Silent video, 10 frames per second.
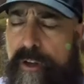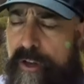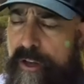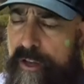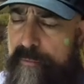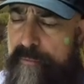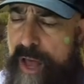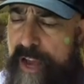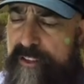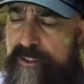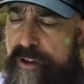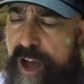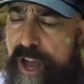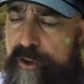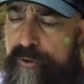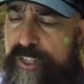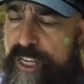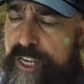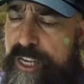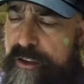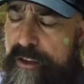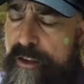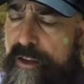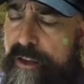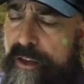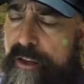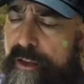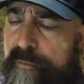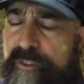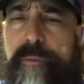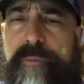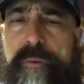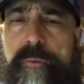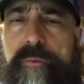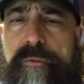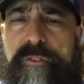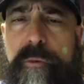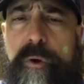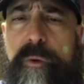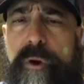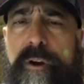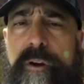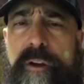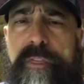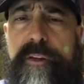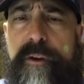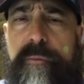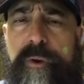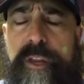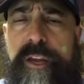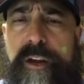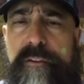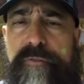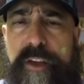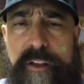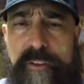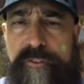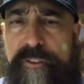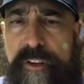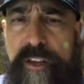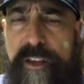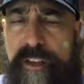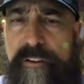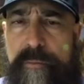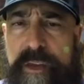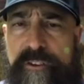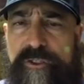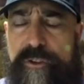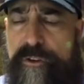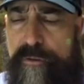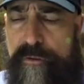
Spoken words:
IoT. It's somewhere where Ethereum really kind of fails in a measure.